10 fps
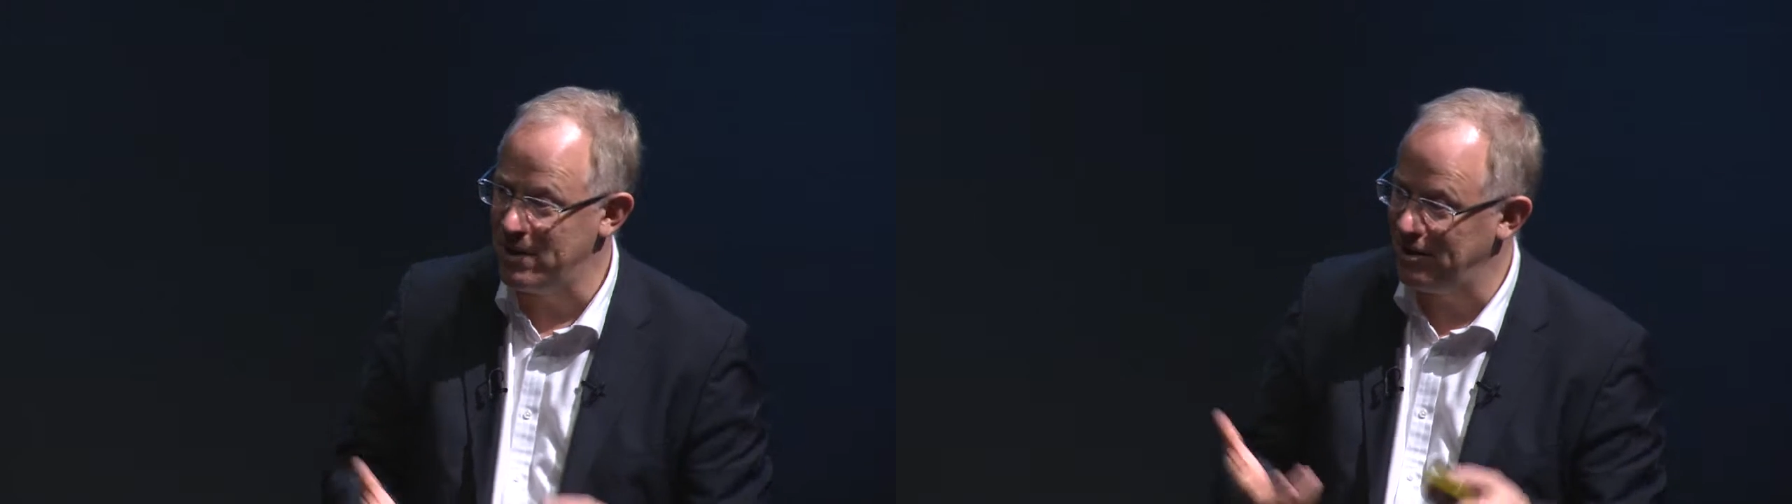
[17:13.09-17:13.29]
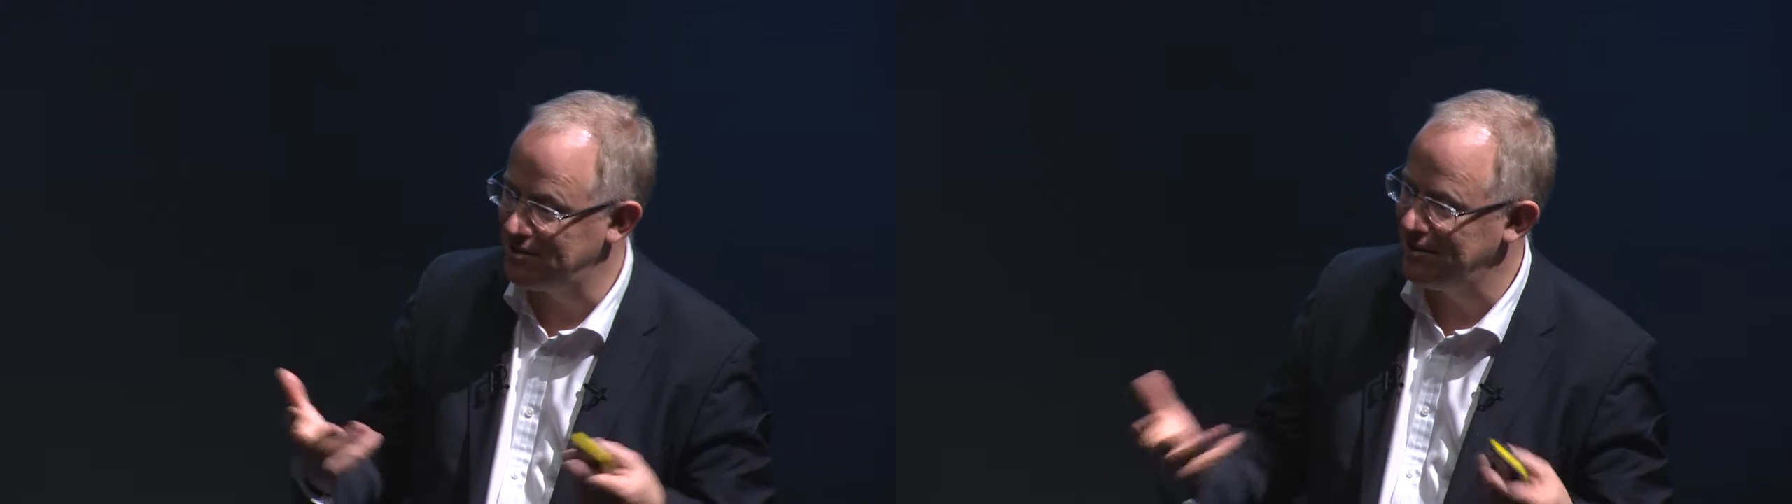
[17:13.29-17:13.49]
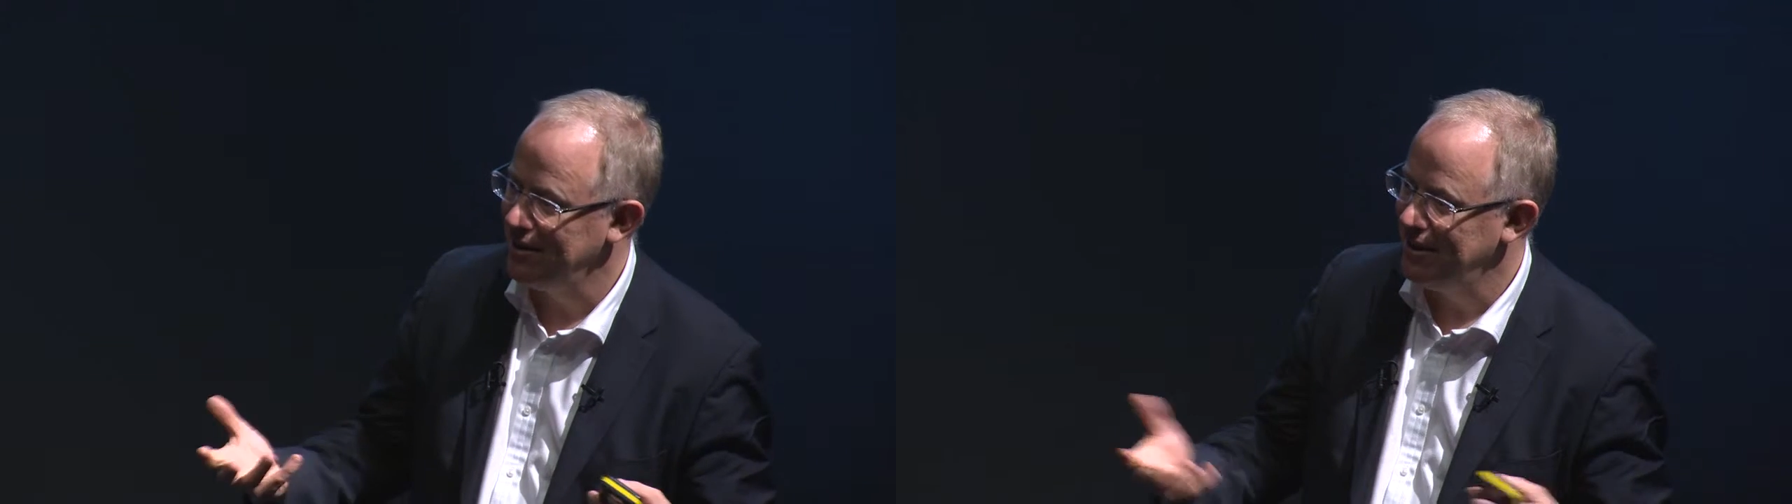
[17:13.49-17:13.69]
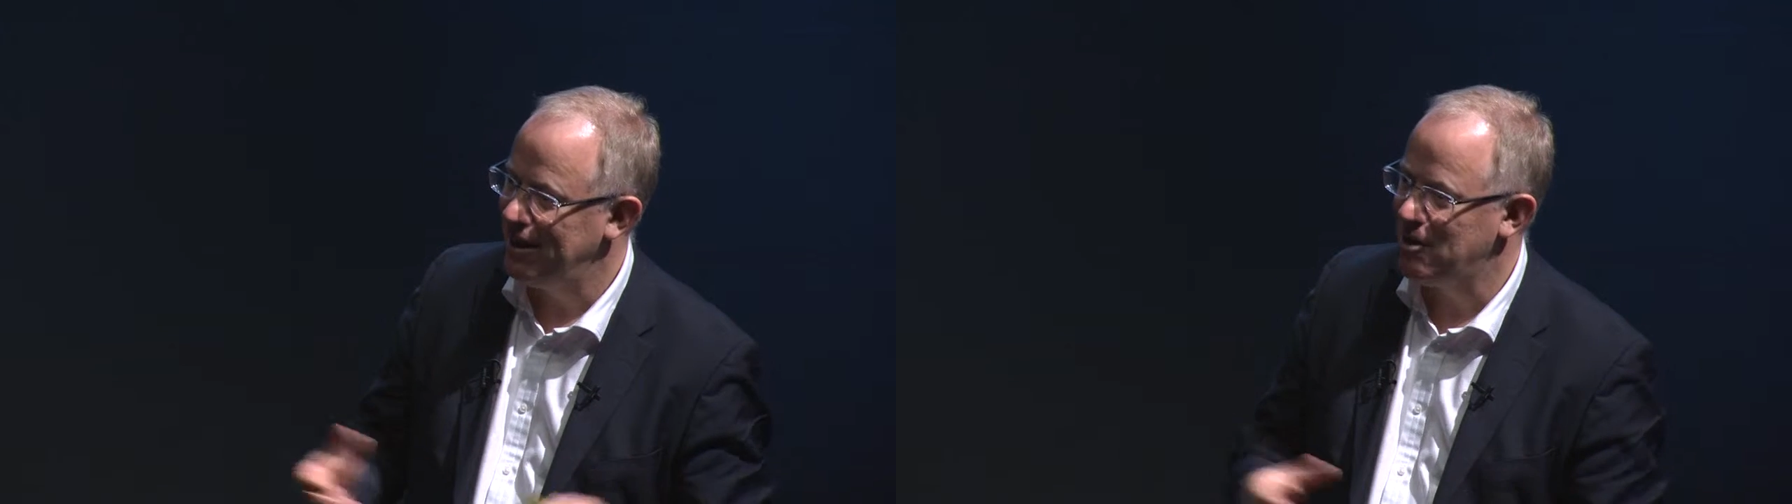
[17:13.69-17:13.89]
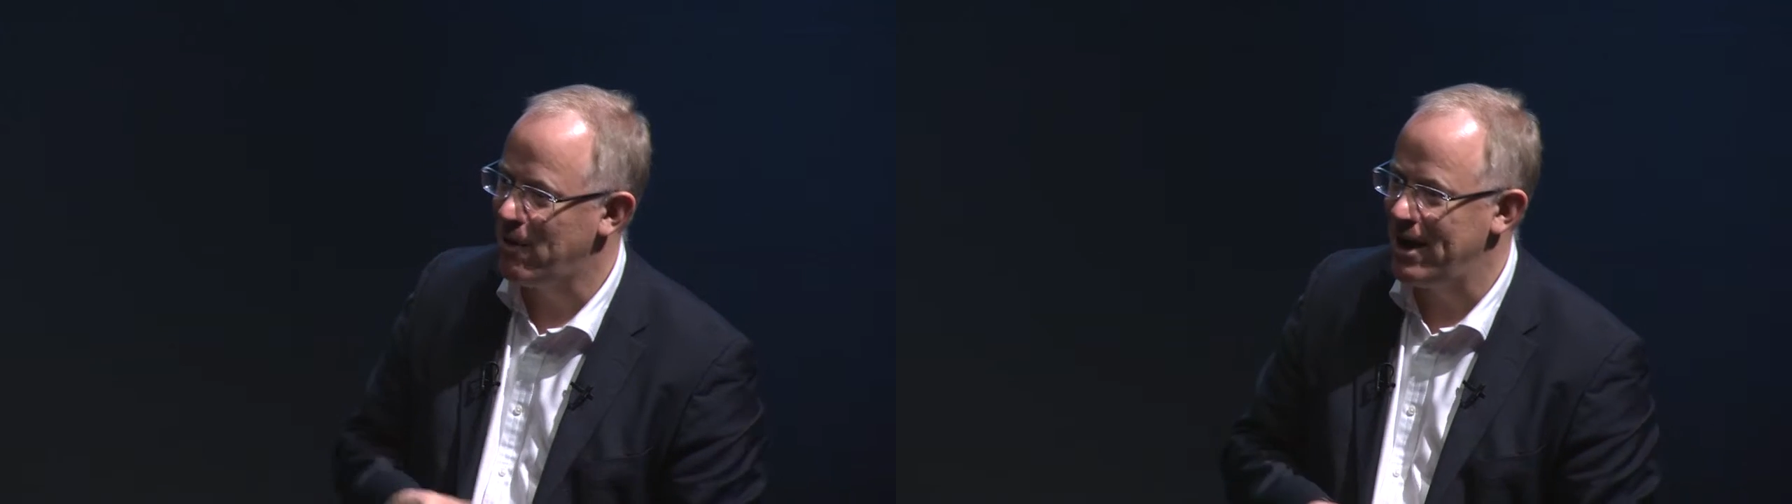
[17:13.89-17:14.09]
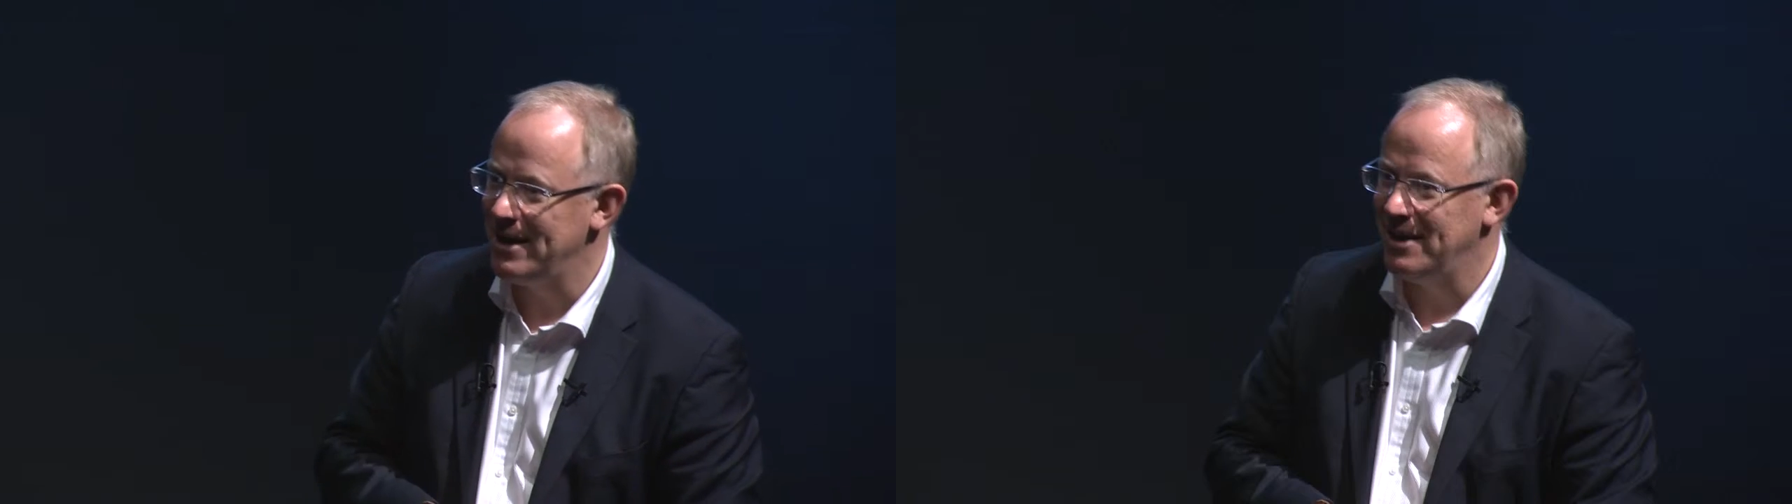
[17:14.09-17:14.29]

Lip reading: but it's in a way